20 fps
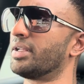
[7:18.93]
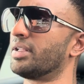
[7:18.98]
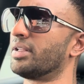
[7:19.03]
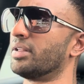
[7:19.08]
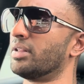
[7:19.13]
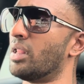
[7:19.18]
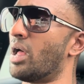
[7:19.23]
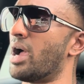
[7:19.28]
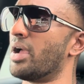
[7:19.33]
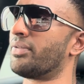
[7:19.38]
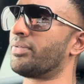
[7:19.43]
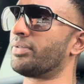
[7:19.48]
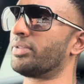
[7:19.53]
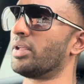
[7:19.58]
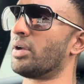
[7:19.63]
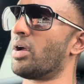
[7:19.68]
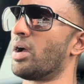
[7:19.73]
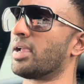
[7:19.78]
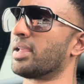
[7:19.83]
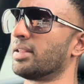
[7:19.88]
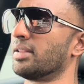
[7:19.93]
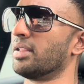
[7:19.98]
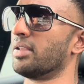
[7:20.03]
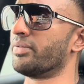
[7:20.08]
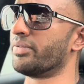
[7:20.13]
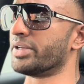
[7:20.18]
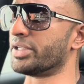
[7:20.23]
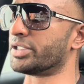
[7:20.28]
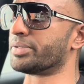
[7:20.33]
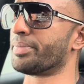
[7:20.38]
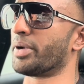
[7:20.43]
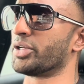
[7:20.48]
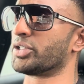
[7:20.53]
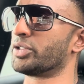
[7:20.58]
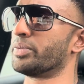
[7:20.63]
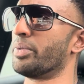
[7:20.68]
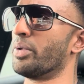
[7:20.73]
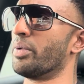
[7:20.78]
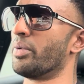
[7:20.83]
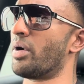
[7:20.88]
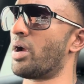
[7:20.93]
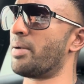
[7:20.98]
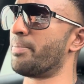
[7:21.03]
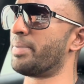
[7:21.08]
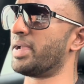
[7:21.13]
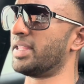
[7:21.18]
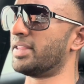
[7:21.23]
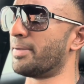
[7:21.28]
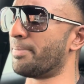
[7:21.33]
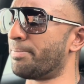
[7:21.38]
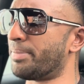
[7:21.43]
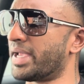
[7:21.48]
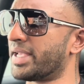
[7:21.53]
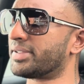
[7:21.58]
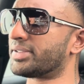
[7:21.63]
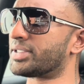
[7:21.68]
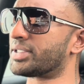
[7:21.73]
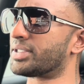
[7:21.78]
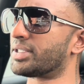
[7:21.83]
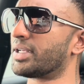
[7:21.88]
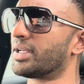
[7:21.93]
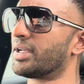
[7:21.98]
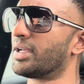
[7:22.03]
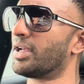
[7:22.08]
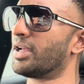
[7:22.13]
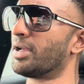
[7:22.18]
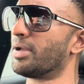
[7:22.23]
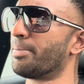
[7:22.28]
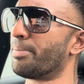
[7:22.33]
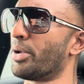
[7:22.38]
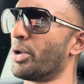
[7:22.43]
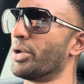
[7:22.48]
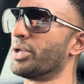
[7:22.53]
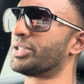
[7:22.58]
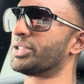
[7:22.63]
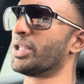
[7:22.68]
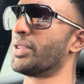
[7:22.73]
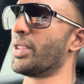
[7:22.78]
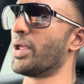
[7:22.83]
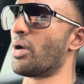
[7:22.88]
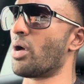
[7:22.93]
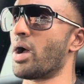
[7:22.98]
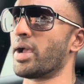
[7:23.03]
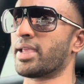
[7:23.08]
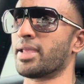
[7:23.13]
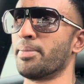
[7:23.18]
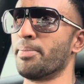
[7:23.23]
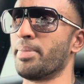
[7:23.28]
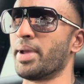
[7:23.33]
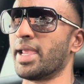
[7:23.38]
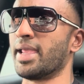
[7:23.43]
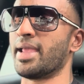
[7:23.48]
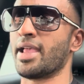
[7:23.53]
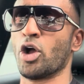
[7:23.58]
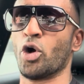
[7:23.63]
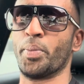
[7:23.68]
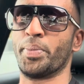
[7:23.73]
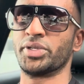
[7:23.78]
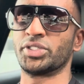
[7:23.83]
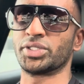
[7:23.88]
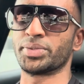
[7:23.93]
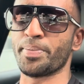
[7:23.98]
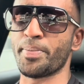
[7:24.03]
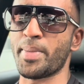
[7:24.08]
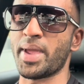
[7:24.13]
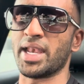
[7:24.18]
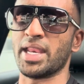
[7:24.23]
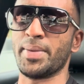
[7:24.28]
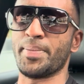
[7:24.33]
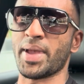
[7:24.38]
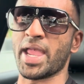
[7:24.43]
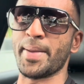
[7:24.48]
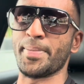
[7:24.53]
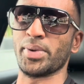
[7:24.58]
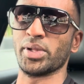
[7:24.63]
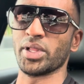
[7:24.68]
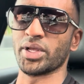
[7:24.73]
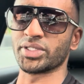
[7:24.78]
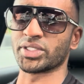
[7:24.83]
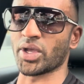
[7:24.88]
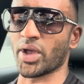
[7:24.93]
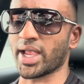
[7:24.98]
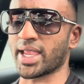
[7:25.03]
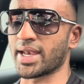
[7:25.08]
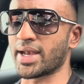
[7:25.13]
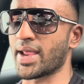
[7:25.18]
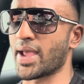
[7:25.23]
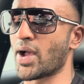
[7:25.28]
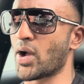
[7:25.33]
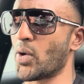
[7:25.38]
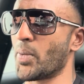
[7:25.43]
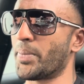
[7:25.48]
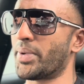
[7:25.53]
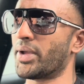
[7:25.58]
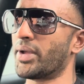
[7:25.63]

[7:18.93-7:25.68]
life that I can live as possible, right? Be the best person that I can be, help as many people as I can help,